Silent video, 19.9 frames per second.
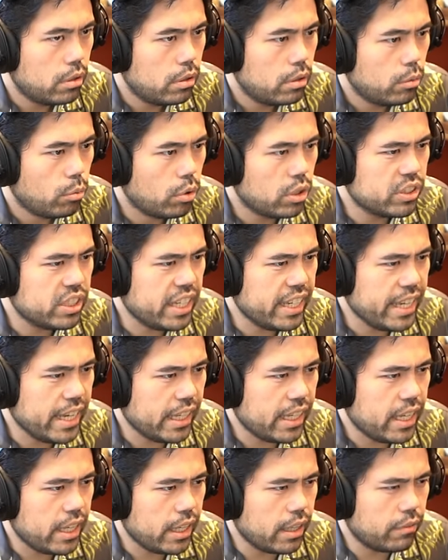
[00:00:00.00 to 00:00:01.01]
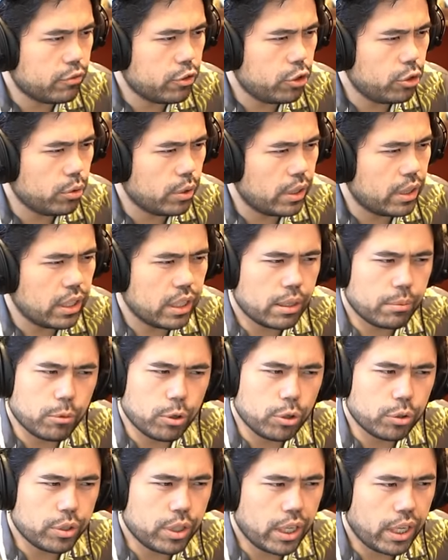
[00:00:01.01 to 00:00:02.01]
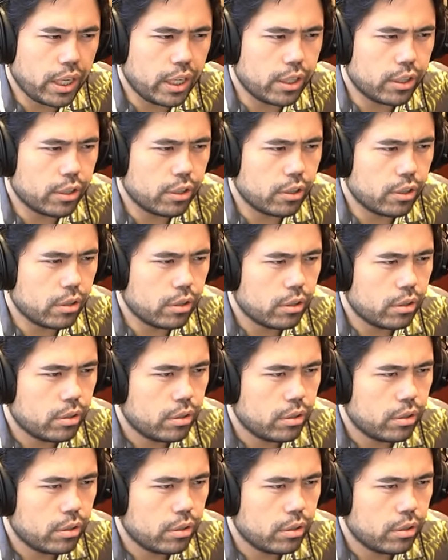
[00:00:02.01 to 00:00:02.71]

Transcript: Once I get king f2, I think I'm okay here.